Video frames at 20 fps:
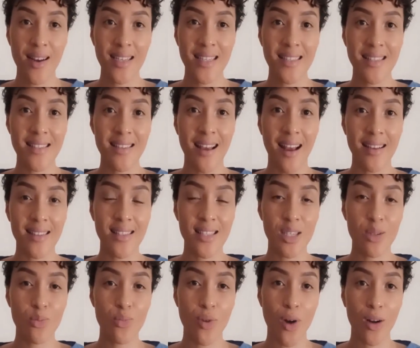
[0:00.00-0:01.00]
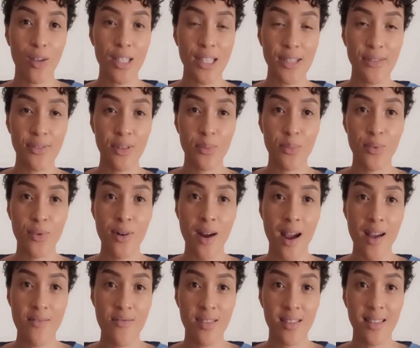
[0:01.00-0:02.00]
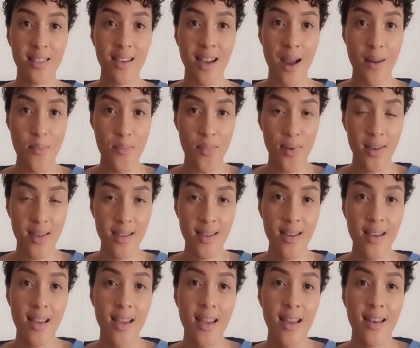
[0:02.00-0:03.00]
discussing proxy for private company.